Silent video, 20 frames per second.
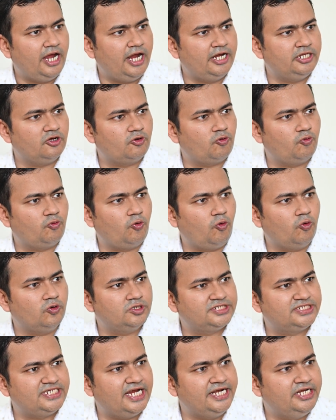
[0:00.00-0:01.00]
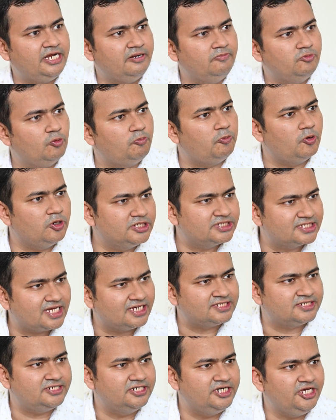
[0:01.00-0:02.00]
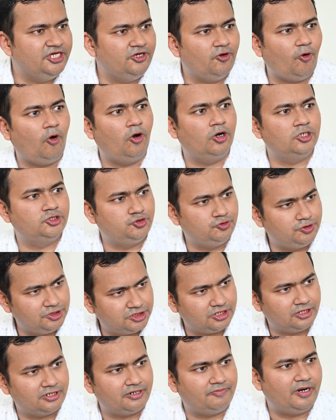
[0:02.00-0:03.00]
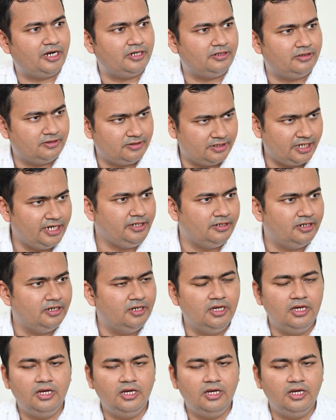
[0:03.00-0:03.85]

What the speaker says: and the court sent him to police custody or judicial remand, right?